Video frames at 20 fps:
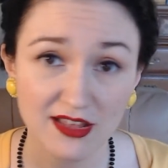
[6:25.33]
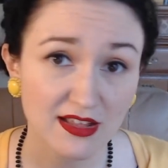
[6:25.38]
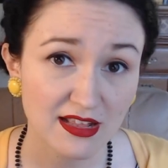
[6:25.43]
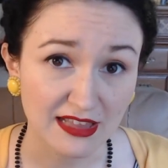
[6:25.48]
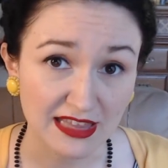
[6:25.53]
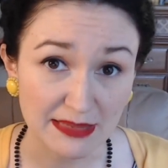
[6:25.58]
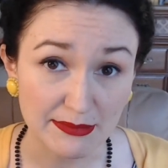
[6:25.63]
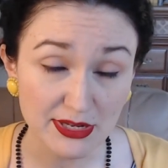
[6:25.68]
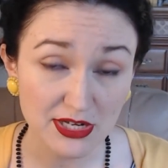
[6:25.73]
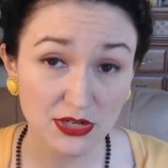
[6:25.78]

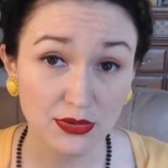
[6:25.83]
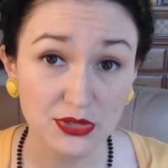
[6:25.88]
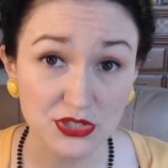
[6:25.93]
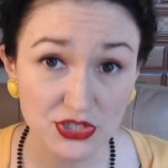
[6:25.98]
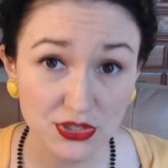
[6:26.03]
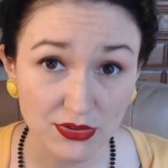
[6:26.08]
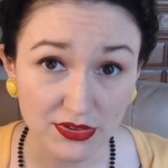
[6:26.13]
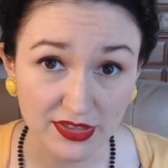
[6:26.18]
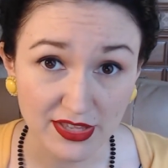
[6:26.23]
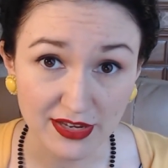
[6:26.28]
Let me know what
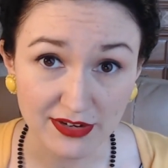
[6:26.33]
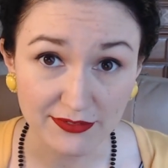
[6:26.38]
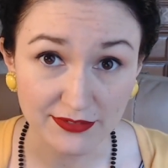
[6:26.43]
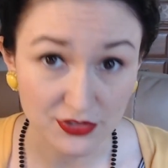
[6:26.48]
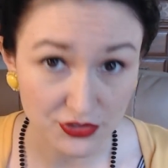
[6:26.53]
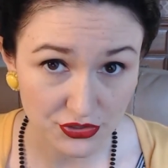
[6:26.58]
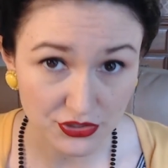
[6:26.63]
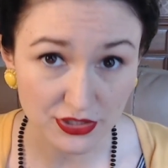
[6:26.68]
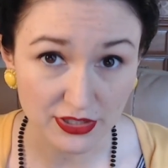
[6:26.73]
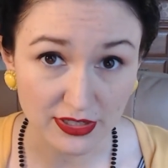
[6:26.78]
you think for
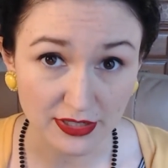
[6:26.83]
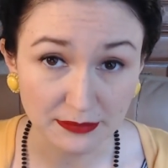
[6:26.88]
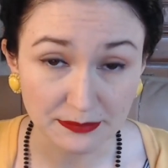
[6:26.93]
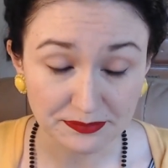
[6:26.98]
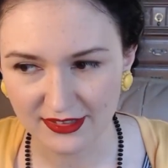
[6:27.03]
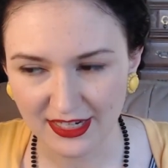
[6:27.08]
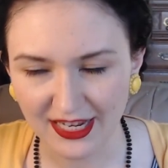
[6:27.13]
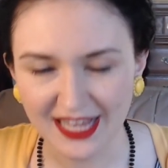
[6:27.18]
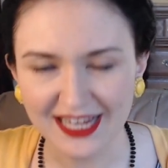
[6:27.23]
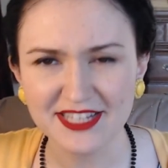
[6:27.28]
sure.
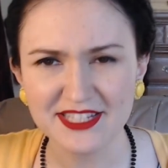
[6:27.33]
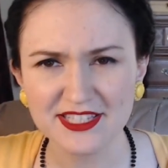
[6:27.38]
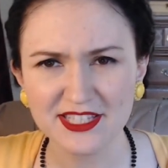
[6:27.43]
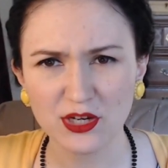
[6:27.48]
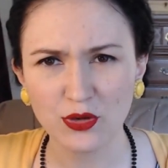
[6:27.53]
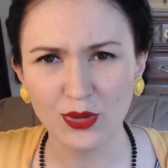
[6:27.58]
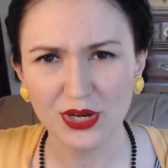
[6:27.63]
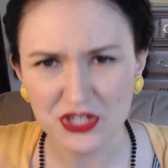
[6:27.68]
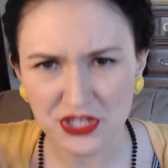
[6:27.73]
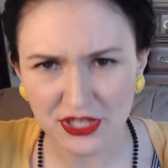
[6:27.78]
I guess the
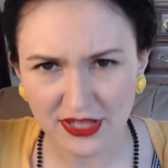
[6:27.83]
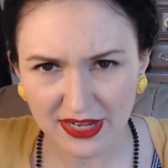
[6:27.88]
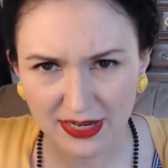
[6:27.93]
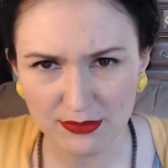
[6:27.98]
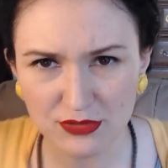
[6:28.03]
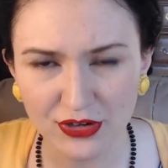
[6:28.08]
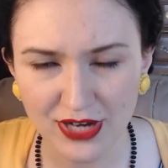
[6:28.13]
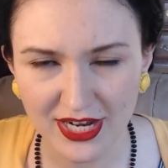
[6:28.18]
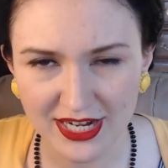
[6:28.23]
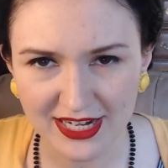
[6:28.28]
question that I'm
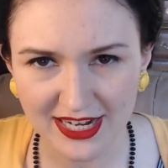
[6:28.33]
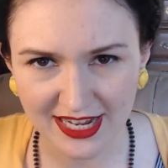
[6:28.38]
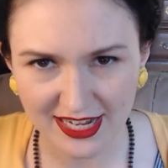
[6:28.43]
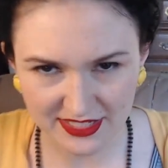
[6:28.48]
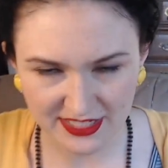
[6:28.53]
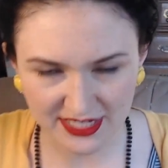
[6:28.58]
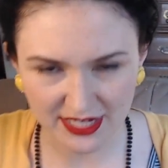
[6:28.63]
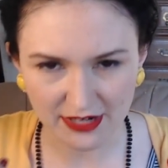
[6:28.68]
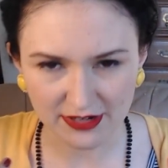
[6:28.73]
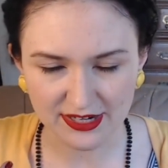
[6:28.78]
trying to
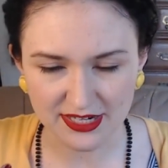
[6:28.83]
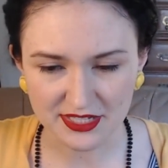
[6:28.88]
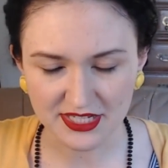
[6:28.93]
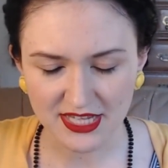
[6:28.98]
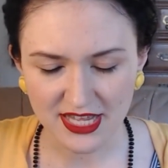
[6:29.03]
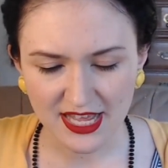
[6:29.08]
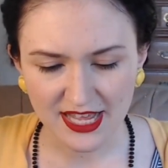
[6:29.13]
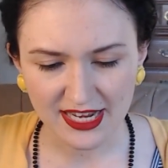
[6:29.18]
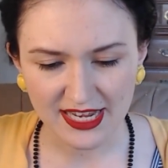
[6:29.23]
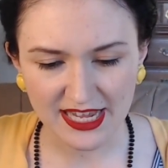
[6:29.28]
ask here is,
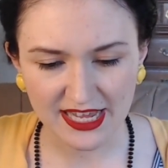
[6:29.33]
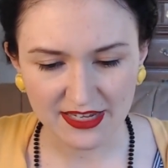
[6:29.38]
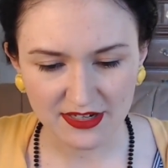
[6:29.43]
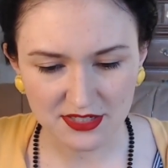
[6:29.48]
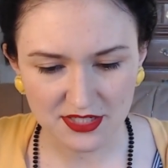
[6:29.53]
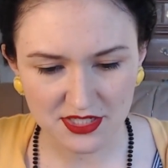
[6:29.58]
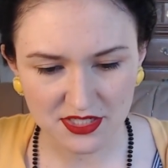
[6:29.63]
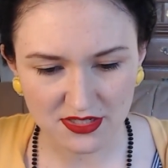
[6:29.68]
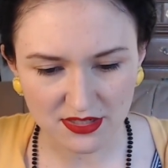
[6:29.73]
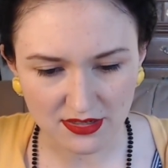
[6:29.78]
can a
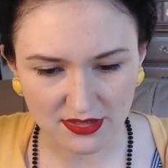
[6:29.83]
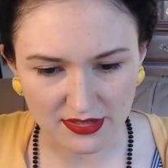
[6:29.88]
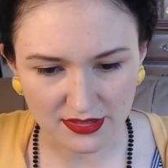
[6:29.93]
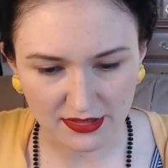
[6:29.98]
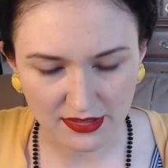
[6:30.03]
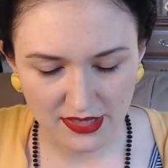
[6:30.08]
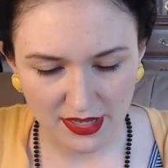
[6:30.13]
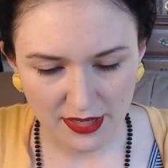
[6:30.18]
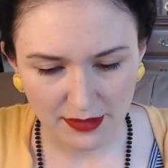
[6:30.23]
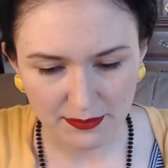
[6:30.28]

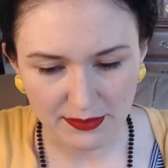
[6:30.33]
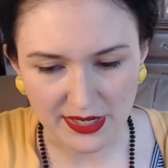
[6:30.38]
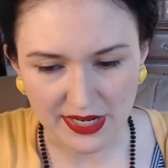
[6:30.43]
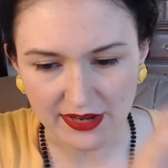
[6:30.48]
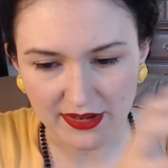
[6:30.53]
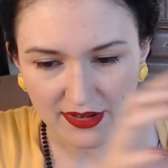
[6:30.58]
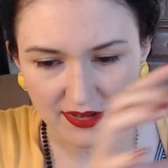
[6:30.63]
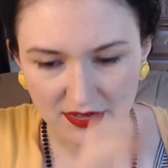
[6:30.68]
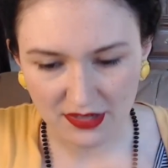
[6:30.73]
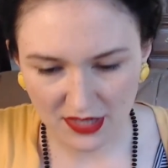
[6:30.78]
song
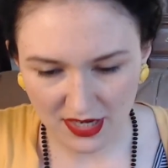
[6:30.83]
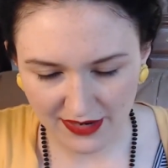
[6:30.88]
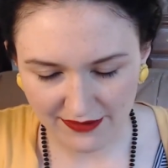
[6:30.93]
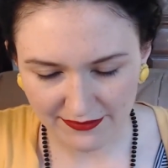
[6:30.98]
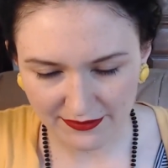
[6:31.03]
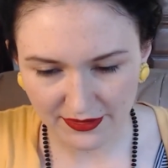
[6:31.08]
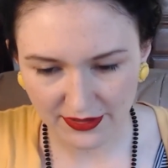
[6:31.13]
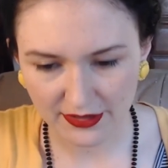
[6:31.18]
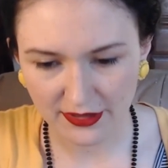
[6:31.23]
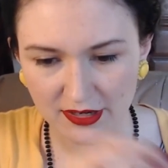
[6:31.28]
be
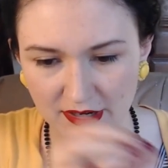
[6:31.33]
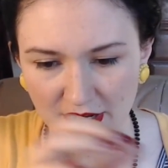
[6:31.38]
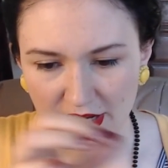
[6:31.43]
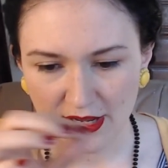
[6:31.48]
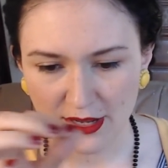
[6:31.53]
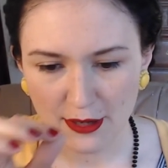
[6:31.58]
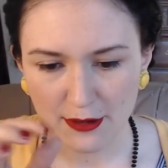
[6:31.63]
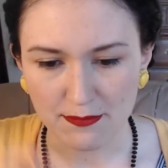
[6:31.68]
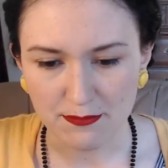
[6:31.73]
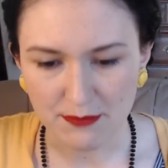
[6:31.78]
covered,
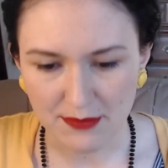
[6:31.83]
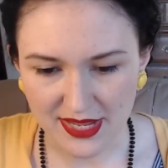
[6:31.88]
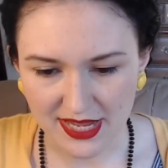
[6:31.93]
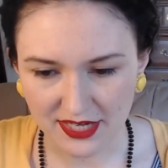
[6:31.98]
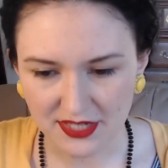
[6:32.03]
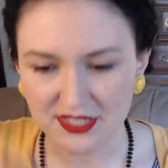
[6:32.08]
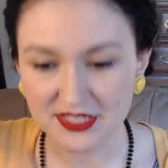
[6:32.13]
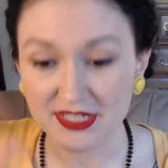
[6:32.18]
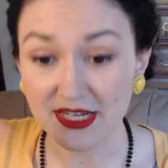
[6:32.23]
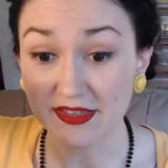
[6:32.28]

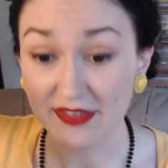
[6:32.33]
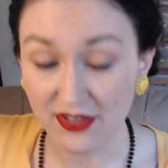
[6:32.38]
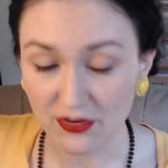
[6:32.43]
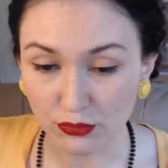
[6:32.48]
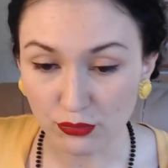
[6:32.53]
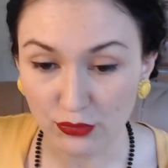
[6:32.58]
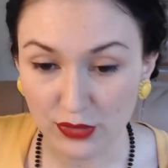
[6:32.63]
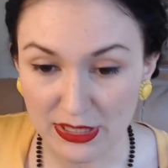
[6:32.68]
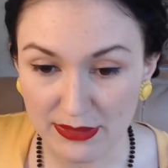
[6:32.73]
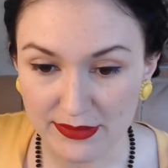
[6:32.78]
mixed, and then
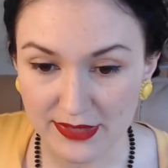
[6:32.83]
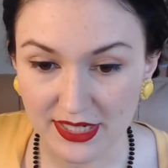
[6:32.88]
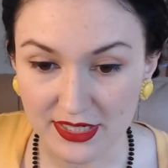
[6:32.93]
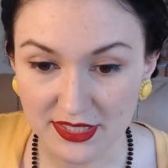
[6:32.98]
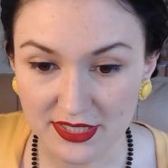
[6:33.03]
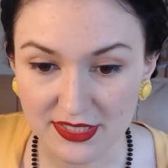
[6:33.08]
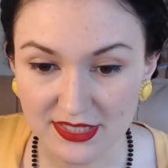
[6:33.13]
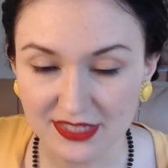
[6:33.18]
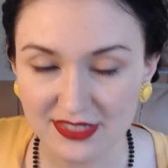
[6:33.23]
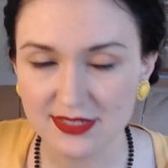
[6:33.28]

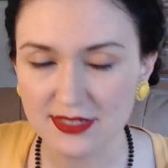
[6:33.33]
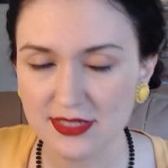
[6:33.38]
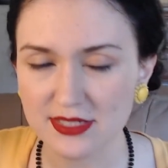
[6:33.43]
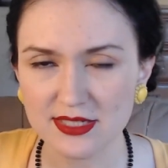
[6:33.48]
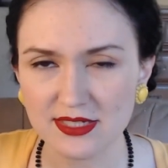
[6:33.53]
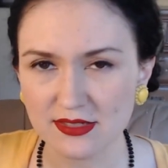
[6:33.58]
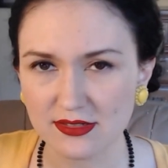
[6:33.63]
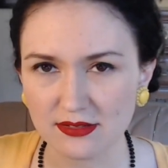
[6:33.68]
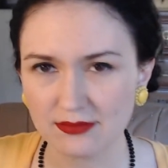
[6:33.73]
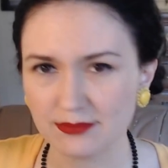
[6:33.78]
remixed and
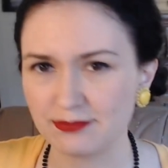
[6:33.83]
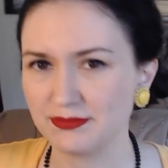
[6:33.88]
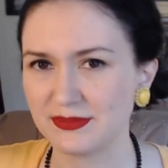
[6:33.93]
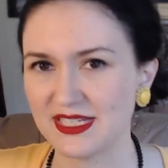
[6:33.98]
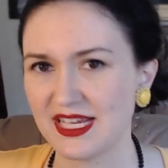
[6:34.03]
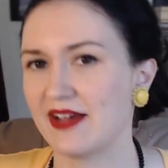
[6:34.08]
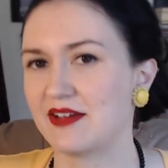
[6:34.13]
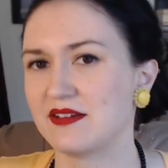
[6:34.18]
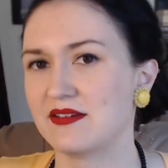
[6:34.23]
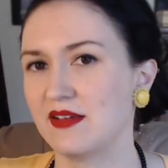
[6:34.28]
still
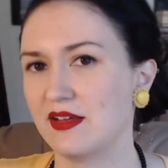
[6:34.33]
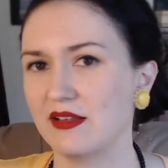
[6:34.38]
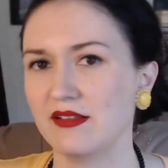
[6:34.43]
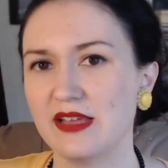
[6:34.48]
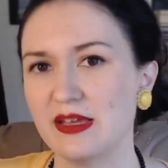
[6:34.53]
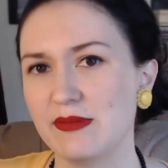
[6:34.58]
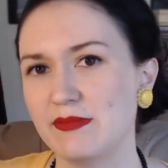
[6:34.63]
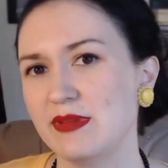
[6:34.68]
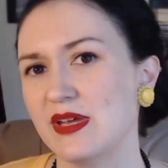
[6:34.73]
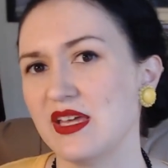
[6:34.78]

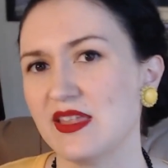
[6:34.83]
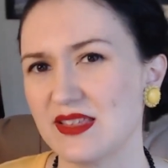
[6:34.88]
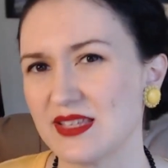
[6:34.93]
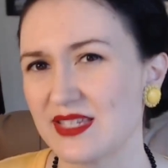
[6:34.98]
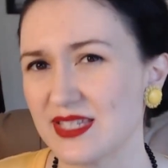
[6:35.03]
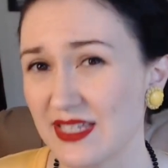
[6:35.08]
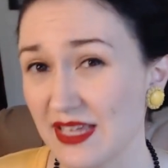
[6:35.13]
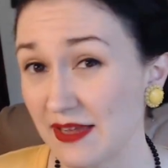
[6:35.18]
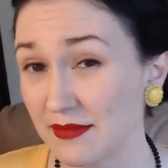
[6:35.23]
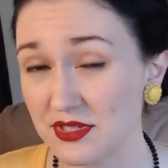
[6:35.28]
technically be the
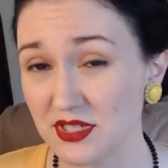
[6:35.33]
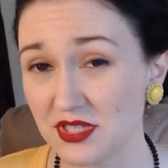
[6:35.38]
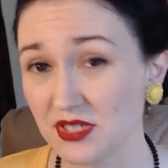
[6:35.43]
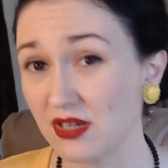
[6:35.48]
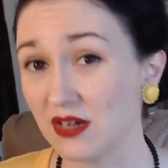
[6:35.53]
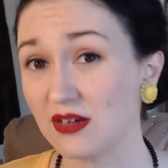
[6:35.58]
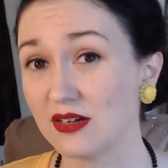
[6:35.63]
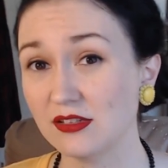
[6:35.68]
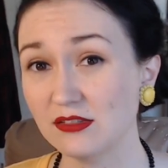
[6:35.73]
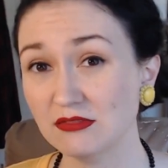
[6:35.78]
same
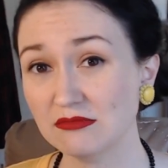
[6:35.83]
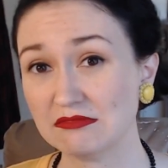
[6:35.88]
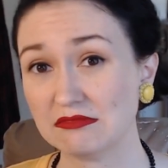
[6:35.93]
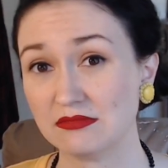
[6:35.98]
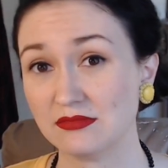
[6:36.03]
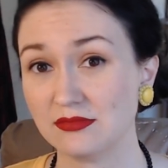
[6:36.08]
song?